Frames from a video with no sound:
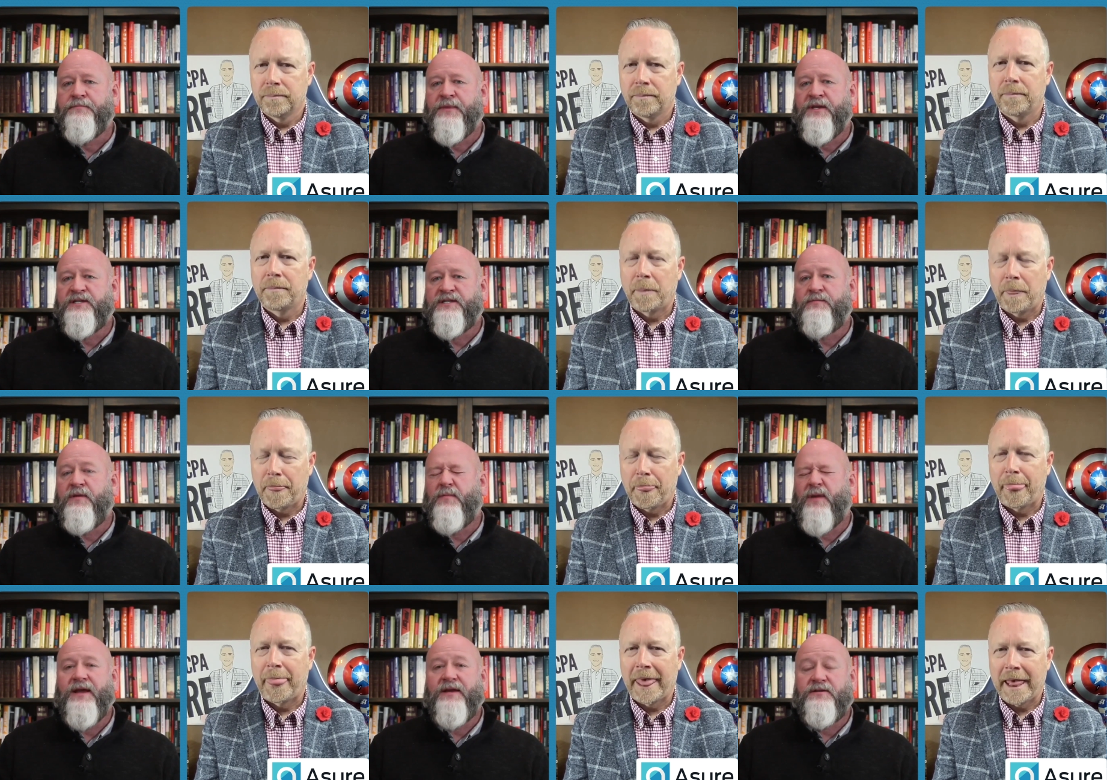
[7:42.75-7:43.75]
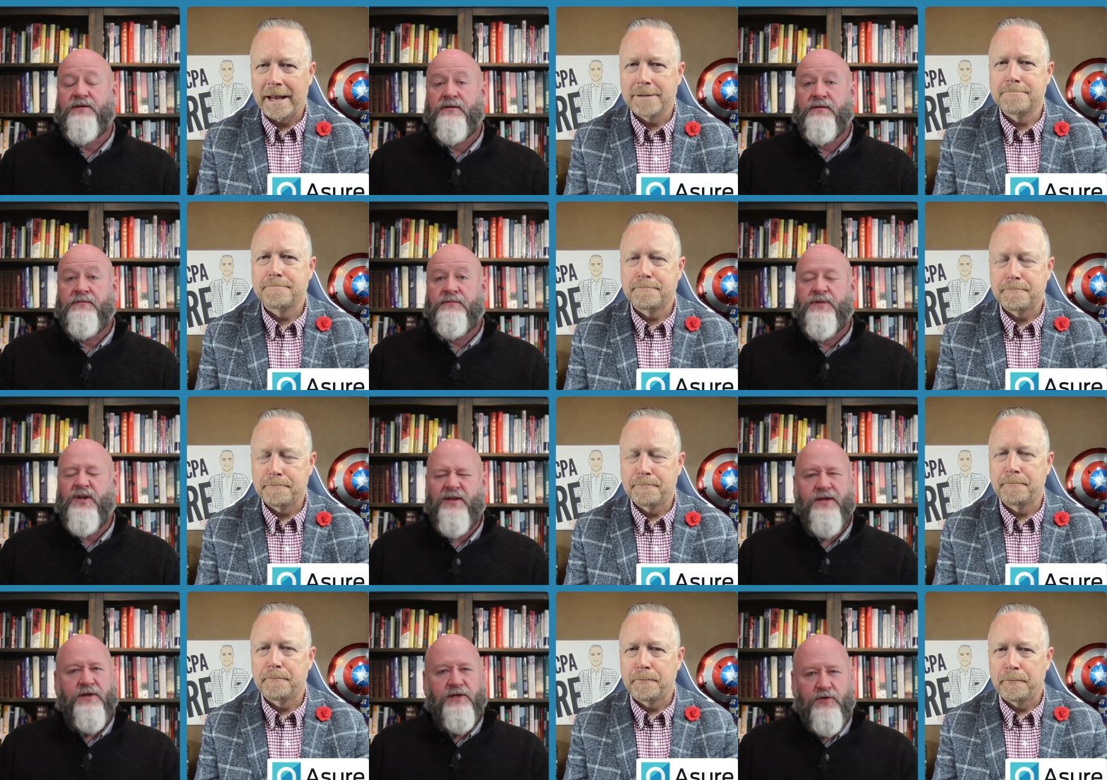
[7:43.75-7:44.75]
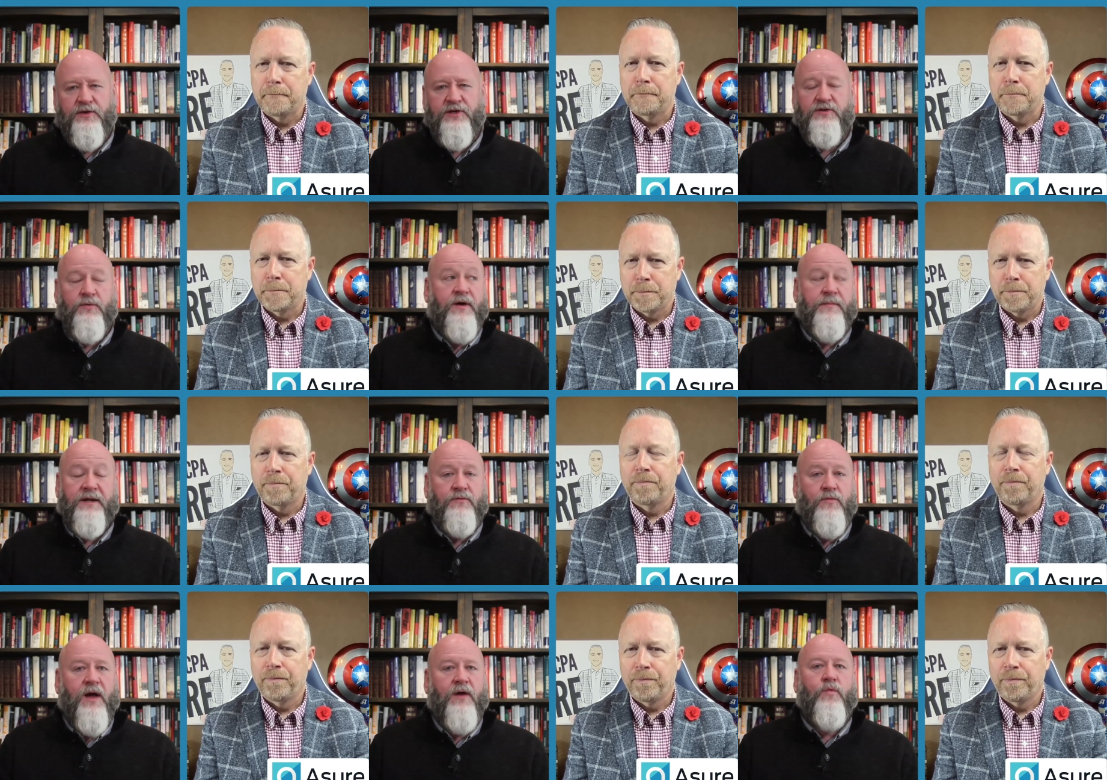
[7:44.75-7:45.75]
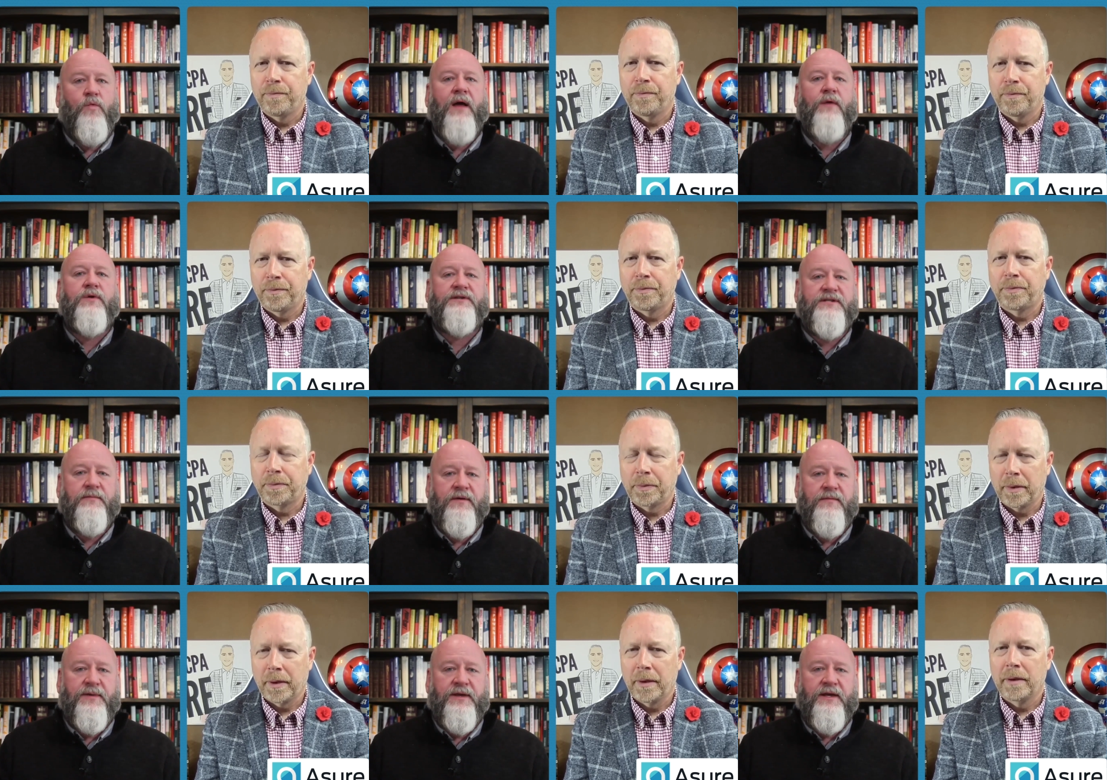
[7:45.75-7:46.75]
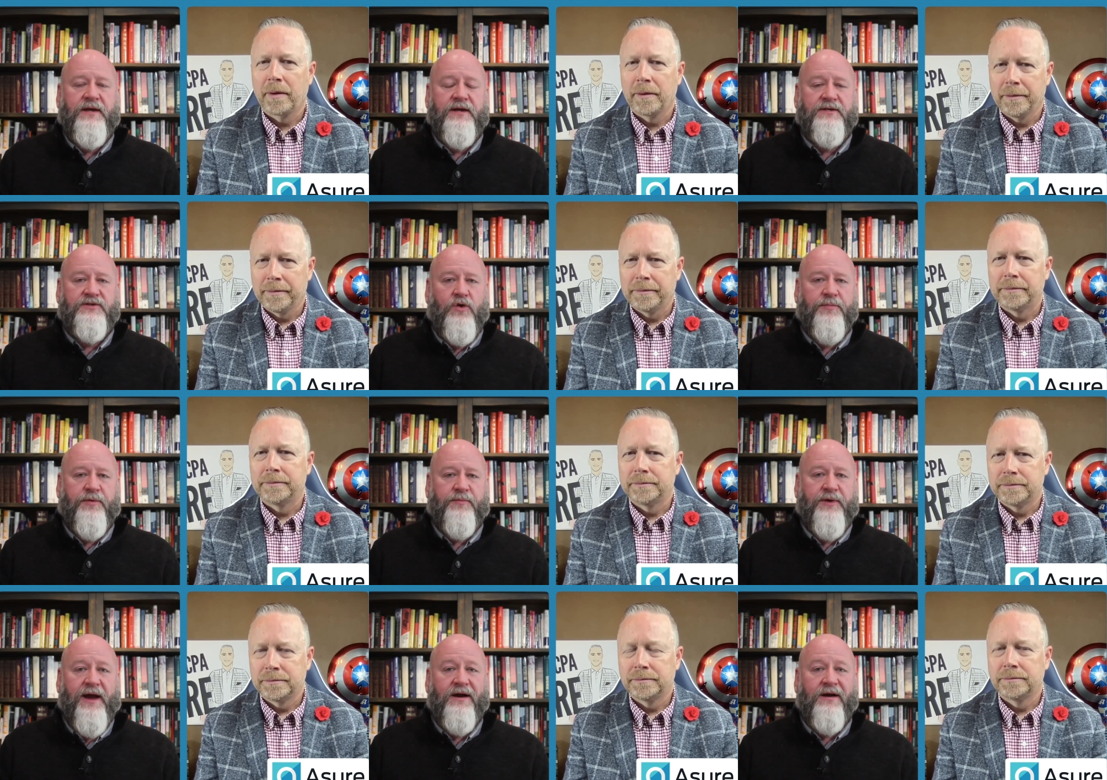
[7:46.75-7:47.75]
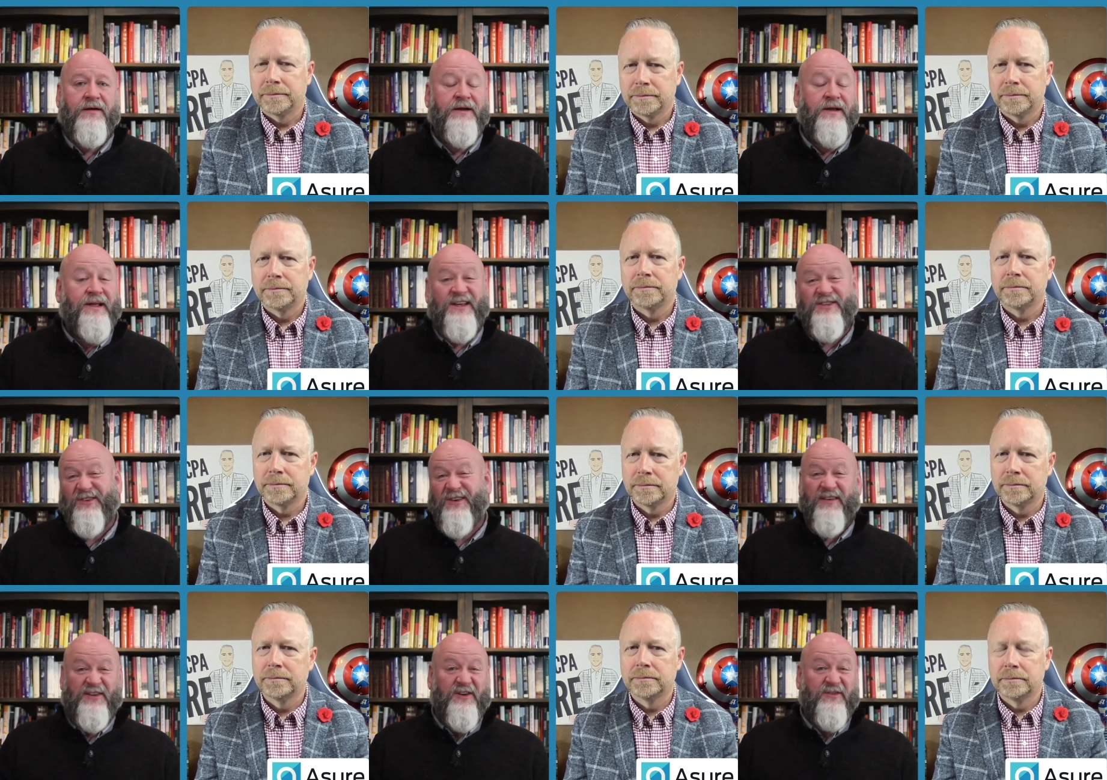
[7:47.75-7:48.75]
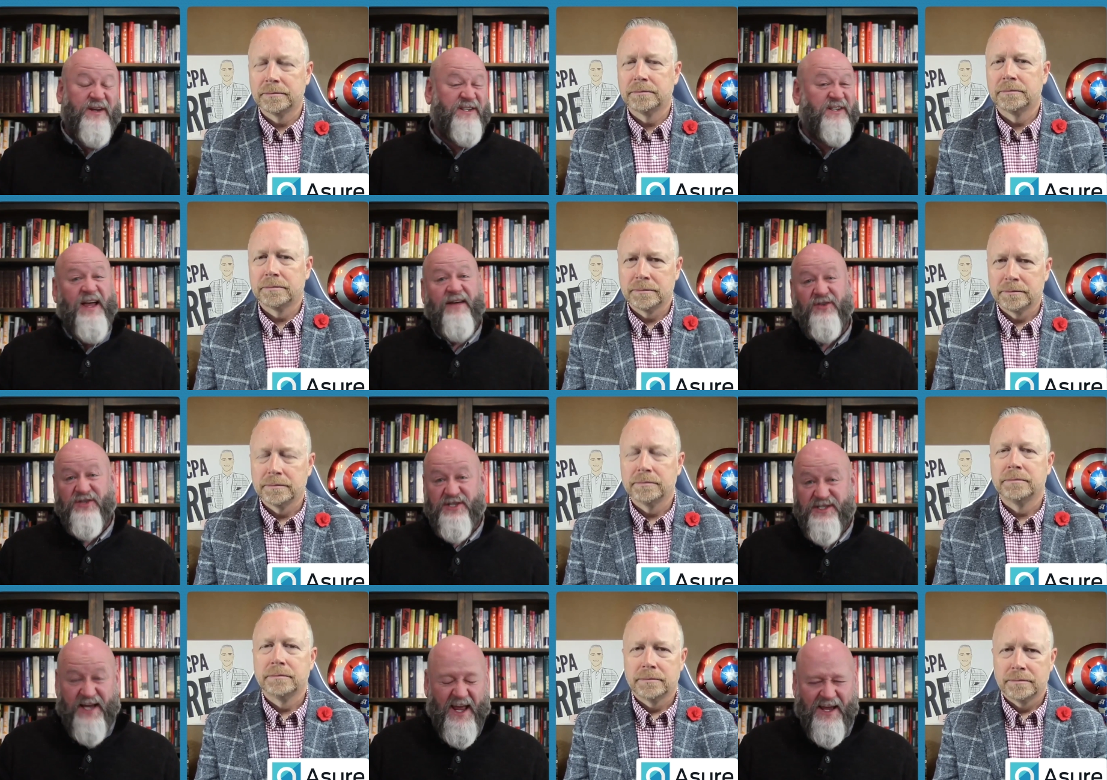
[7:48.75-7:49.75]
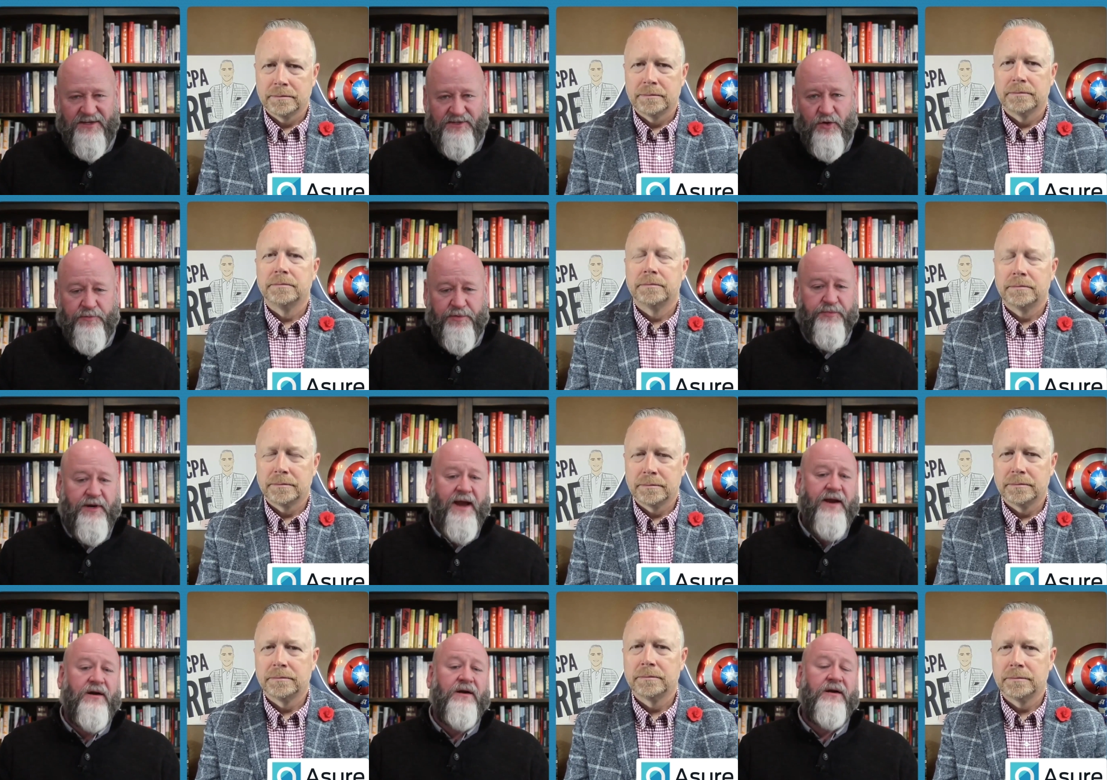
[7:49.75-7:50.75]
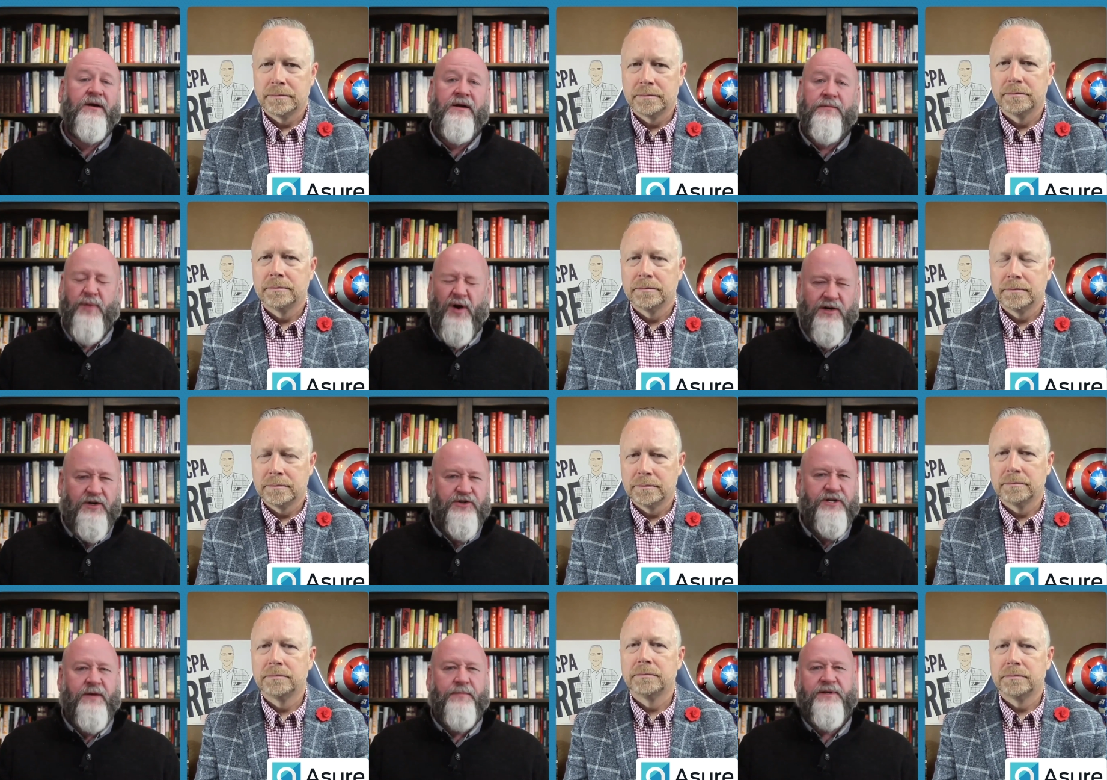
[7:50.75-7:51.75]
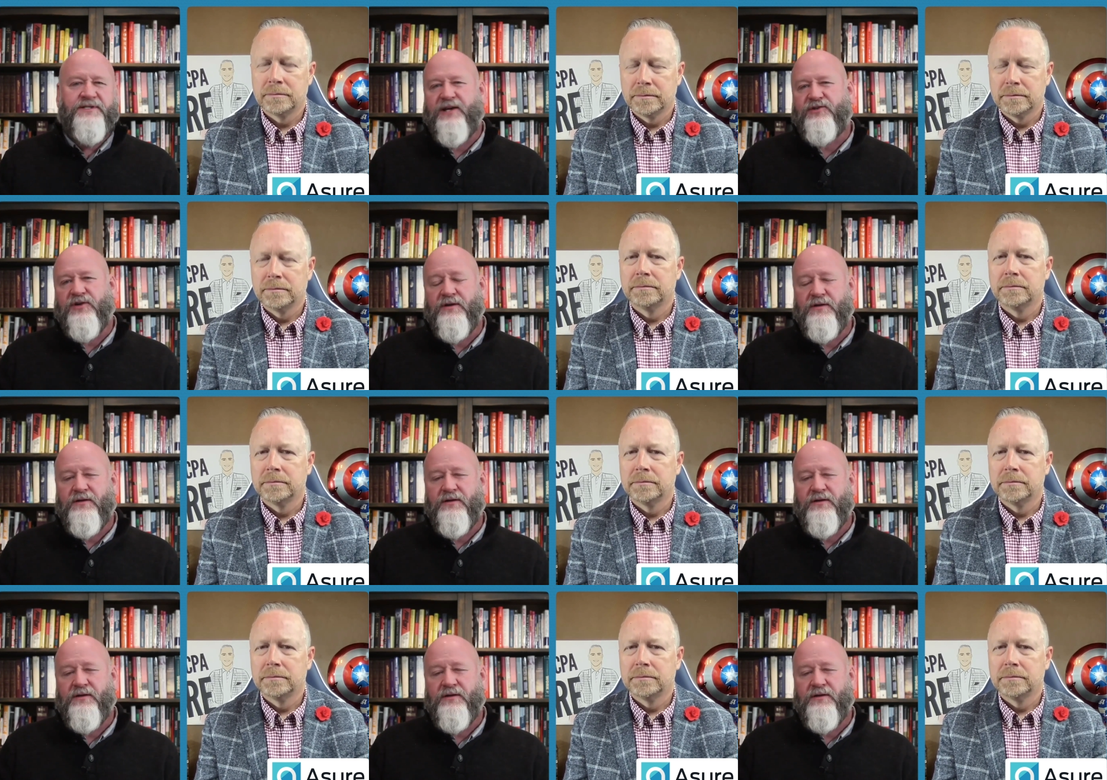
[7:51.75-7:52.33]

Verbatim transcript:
Speaker 1: someone might, you know, you alluded to one, but why why would someone be a sole proprietor? Is there a good reason to ever stay a sole proprietor, partnership, etc.?